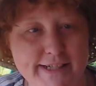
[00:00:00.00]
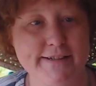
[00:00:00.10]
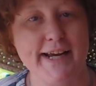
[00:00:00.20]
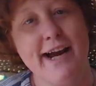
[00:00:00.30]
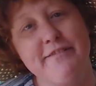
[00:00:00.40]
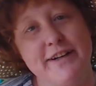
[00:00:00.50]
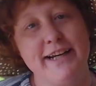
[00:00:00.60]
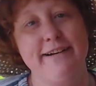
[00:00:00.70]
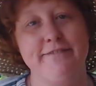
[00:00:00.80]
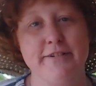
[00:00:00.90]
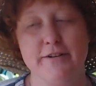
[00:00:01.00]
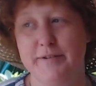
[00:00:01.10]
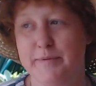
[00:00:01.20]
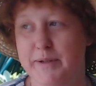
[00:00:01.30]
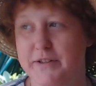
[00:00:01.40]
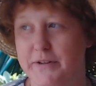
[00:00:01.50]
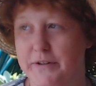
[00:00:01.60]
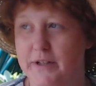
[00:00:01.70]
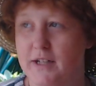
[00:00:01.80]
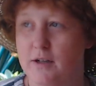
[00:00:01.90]
to advocate for special
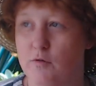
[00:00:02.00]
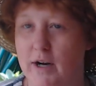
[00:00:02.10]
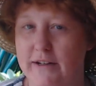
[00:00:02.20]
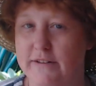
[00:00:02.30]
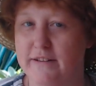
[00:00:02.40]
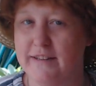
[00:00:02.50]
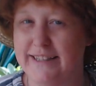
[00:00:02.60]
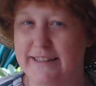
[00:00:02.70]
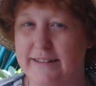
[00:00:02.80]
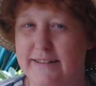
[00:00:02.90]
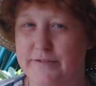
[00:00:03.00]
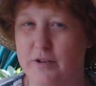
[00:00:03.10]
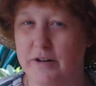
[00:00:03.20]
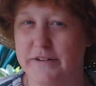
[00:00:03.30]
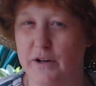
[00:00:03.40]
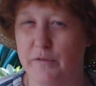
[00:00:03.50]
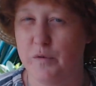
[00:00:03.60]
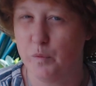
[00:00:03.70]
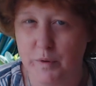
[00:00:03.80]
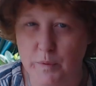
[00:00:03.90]
rights and needs for ourselves,
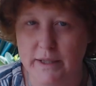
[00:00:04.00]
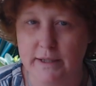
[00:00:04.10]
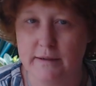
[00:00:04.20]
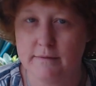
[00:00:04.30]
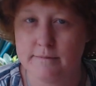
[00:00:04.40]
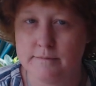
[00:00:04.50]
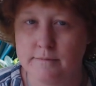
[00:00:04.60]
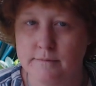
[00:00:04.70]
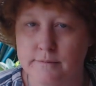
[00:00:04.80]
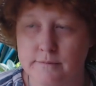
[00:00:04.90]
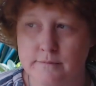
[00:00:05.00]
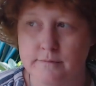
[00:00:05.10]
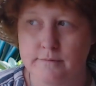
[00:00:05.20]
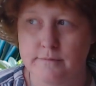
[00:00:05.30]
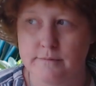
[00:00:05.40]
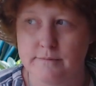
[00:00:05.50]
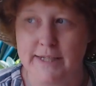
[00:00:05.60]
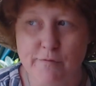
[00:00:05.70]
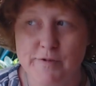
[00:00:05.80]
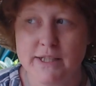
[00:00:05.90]
would we?
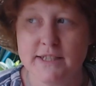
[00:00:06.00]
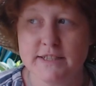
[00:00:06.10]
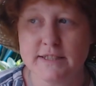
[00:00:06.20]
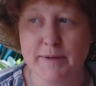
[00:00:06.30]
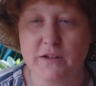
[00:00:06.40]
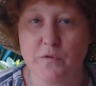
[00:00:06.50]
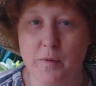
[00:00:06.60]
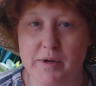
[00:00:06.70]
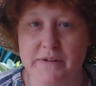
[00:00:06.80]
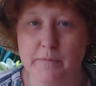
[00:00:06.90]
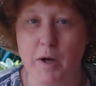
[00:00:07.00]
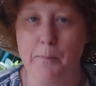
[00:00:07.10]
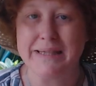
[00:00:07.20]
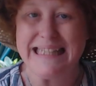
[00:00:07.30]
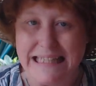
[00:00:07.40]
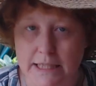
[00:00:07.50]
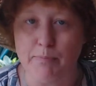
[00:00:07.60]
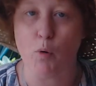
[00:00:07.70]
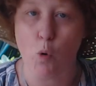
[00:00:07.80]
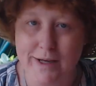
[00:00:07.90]
That really just makes feminism completely
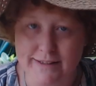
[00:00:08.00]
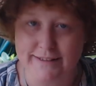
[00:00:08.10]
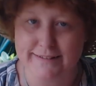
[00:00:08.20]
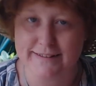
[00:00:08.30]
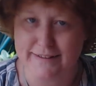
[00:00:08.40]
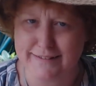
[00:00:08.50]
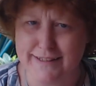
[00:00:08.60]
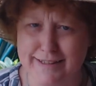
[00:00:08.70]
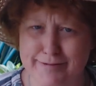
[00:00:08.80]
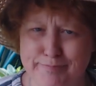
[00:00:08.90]
pointless, doesn't it?